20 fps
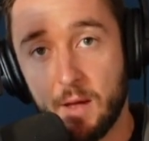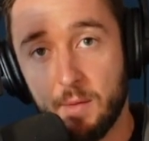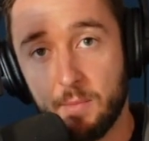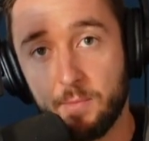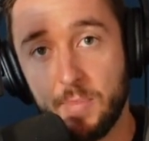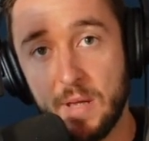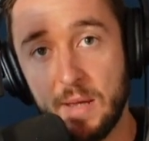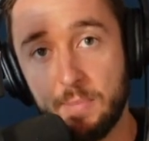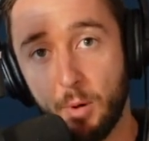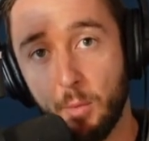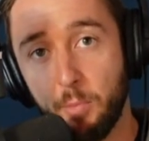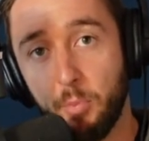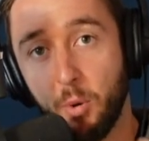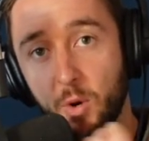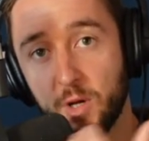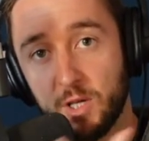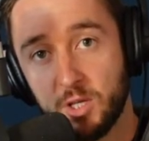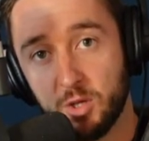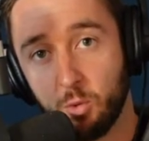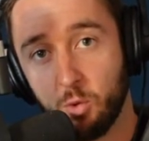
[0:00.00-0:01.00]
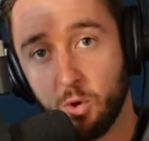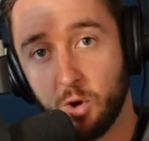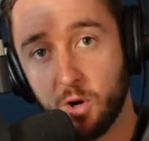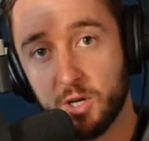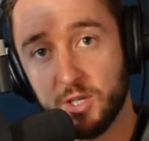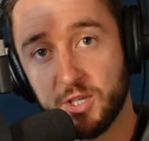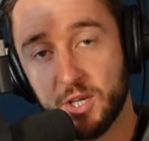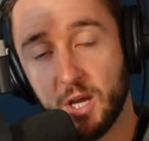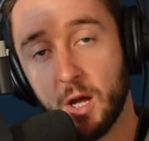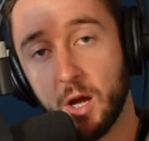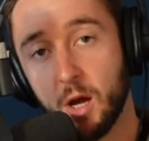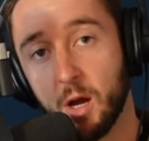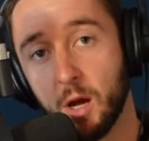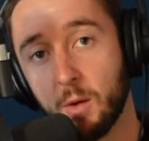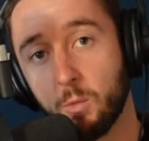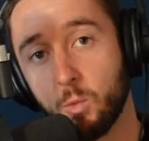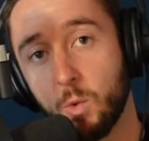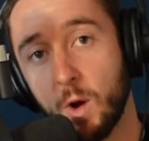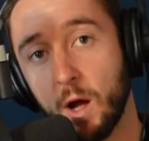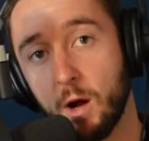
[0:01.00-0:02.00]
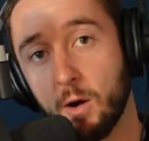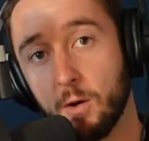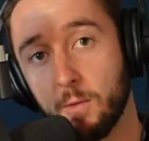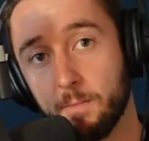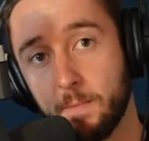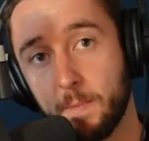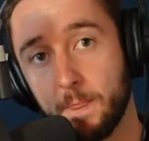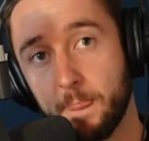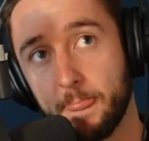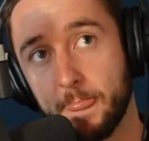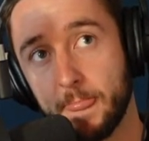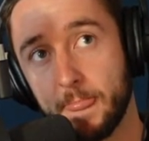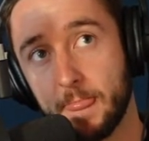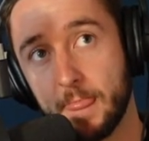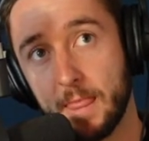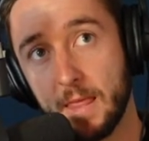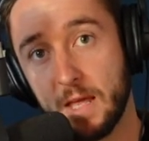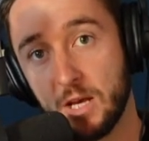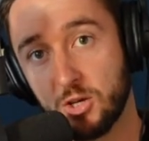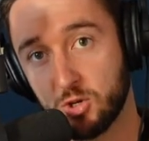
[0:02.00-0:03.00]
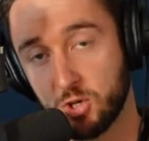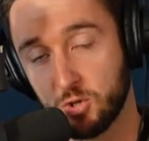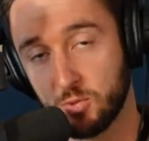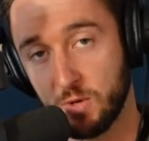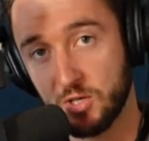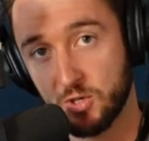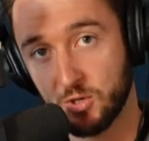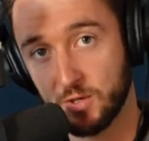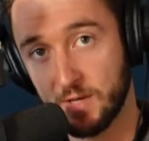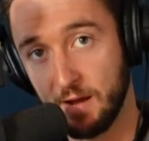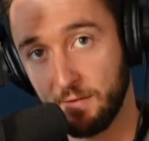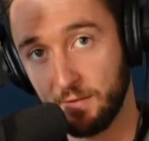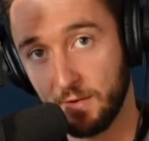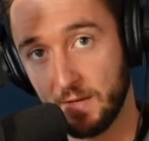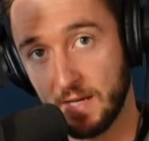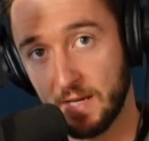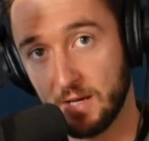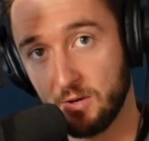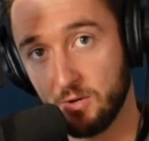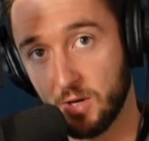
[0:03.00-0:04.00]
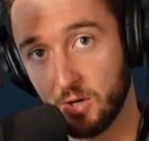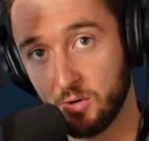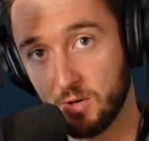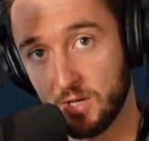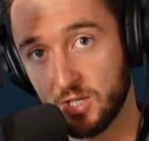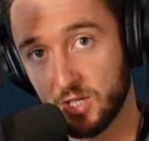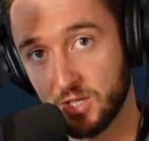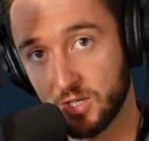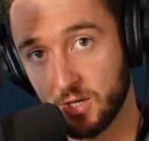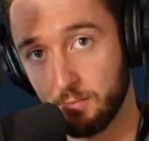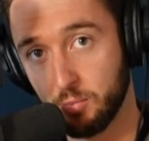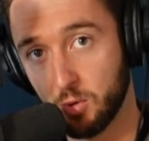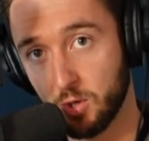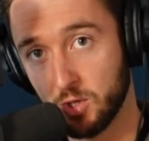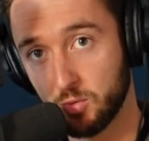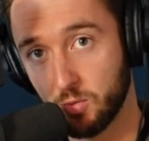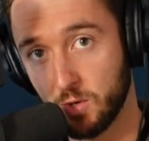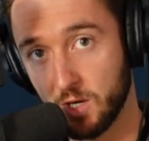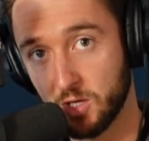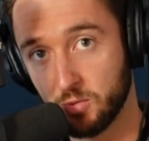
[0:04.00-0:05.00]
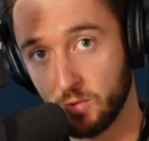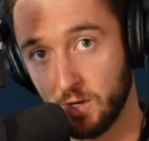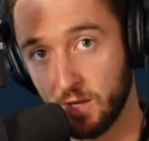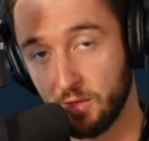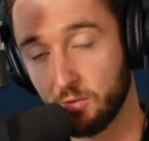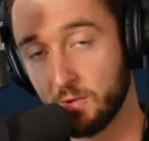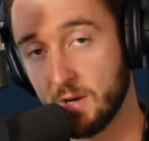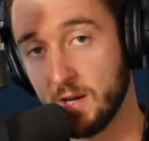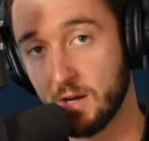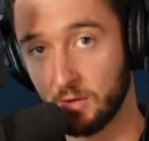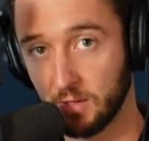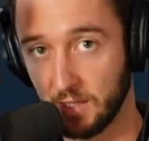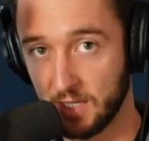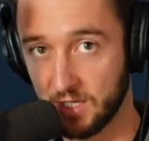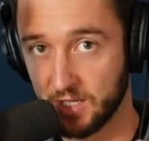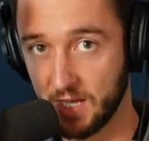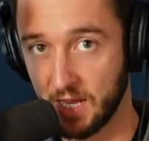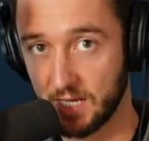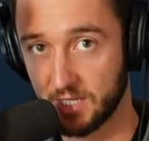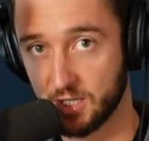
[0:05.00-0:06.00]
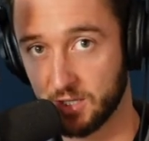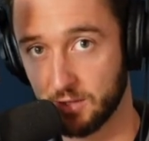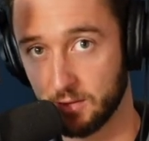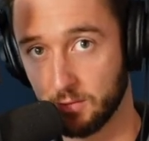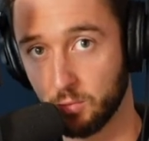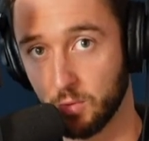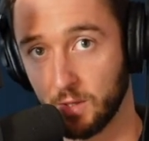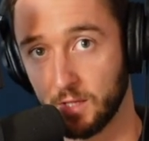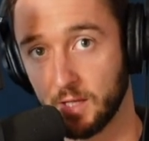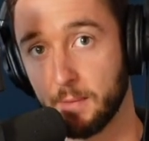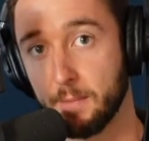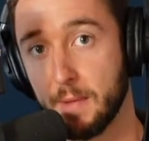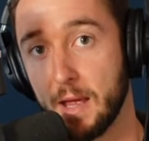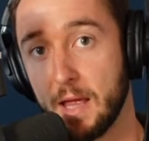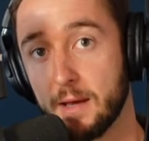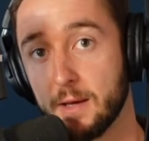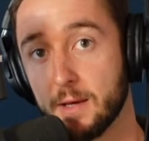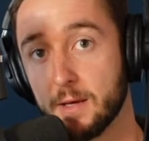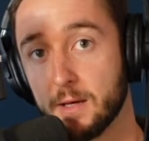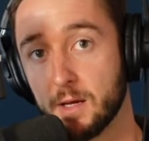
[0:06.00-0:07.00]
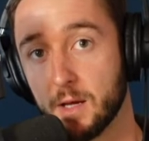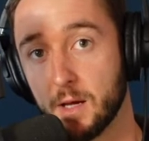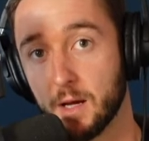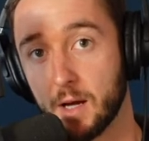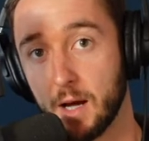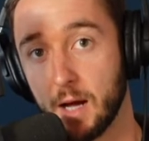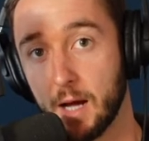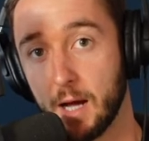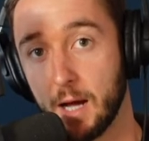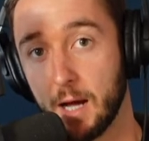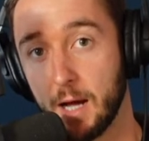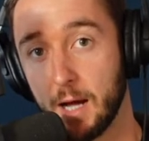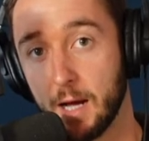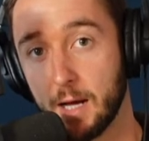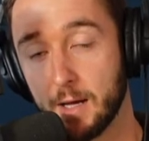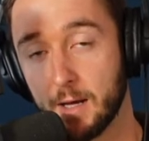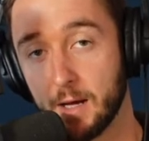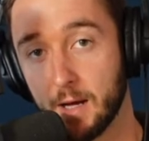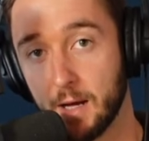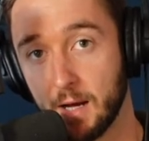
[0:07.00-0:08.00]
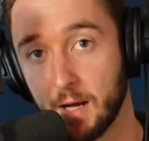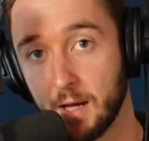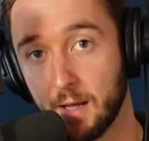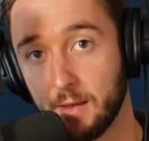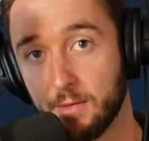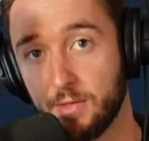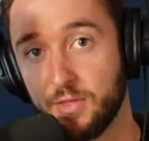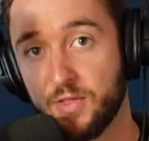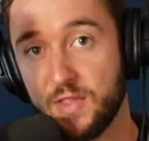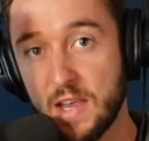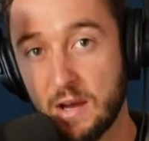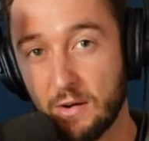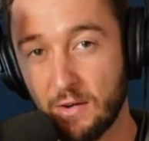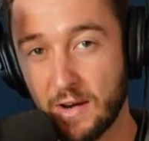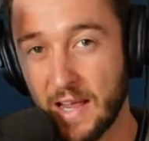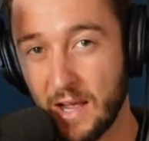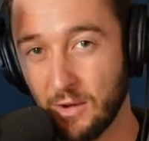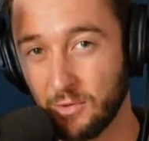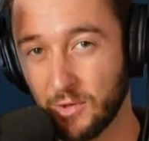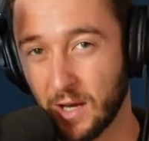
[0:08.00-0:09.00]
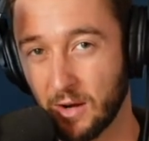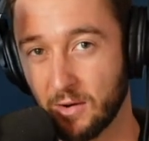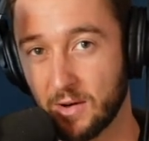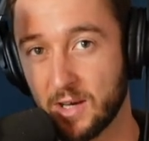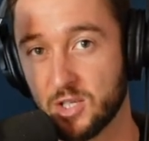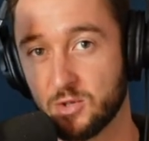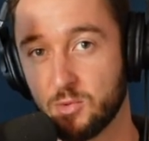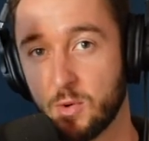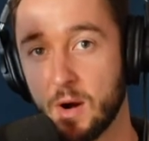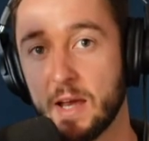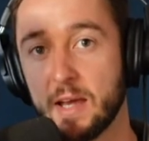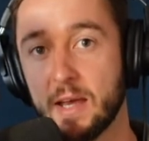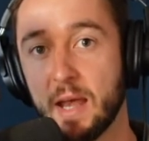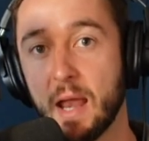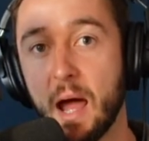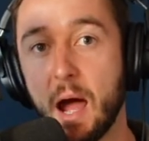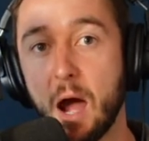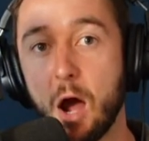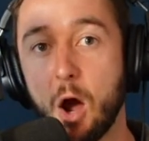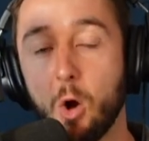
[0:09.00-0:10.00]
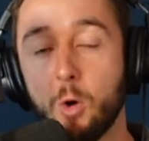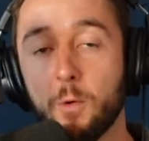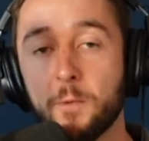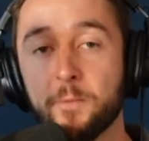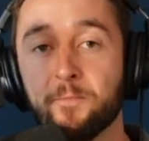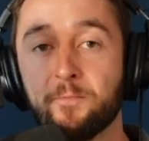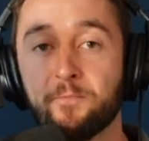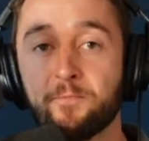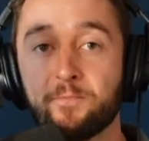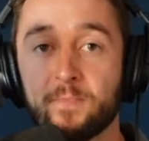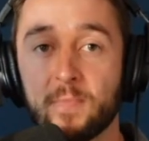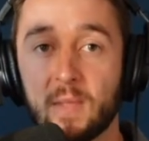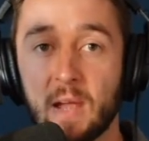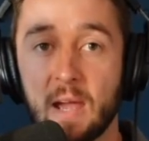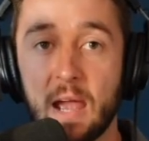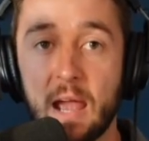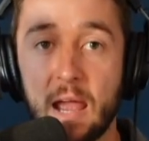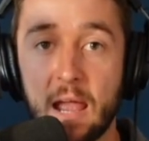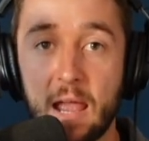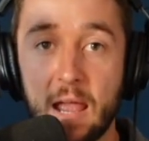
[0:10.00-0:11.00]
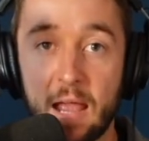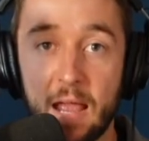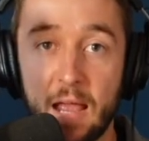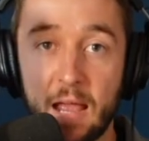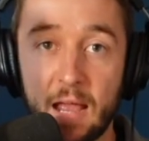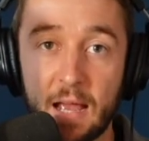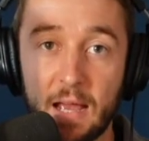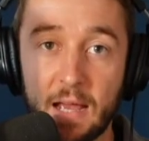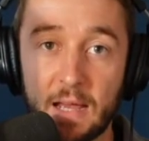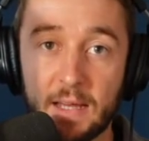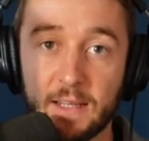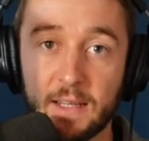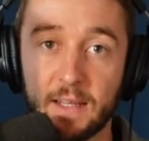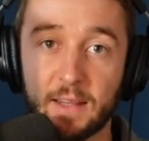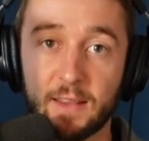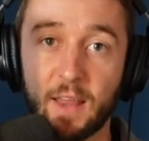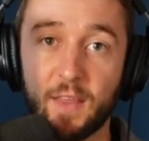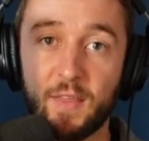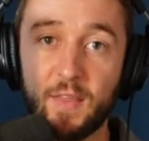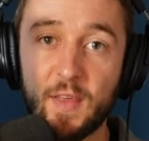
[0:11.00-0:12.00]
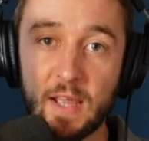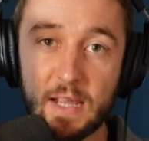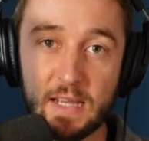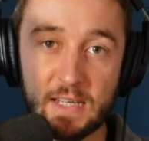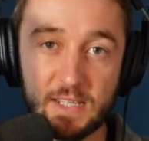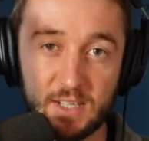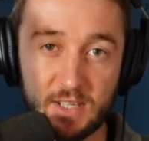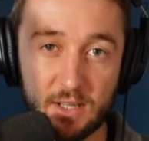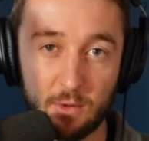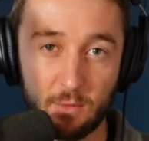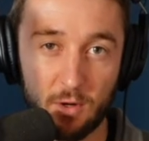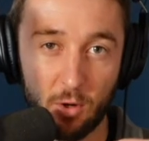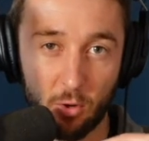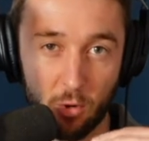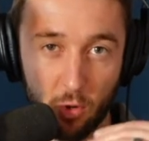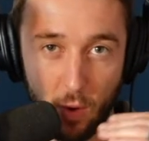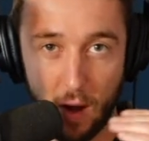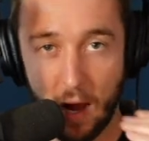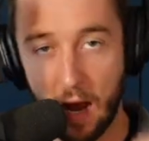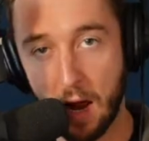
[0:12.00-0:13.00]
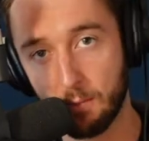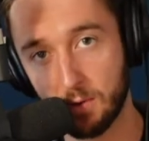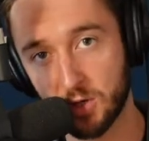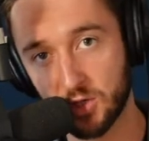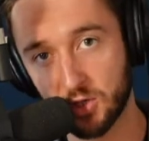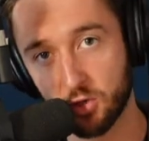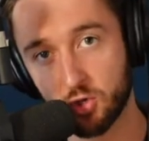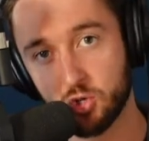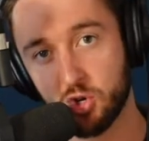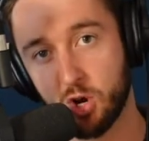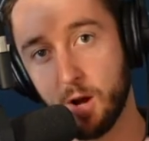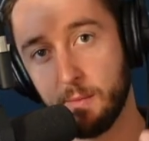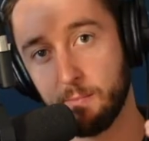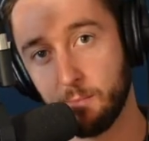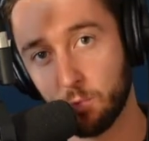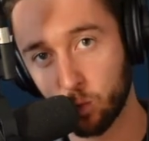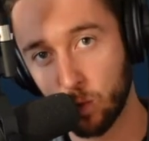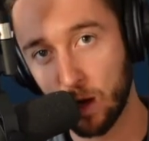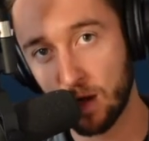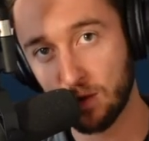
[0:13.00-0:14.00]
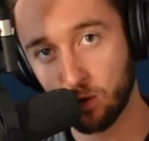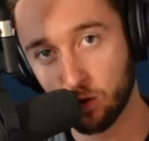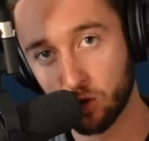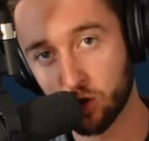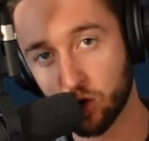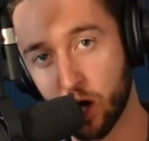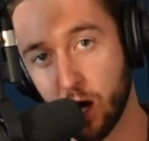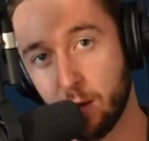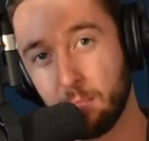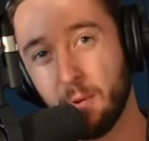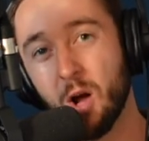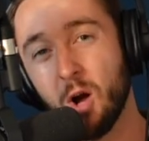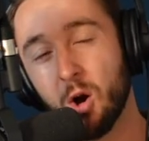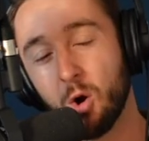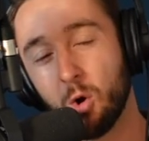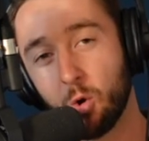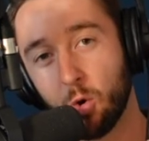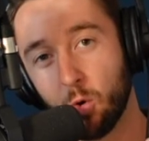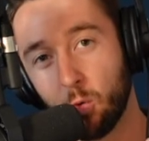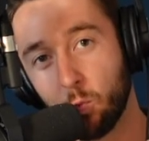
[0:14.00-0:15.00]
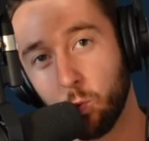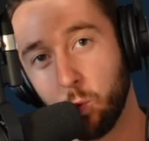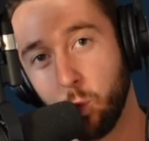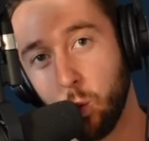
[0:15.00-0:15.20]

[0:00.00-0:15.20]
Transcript: people point towards, well, interest rates are definitely going to increase at some point in 2023, or at least that's what the main theory out there is right now. And the thing is that we don't know how much they'll drop, when they'll drop, or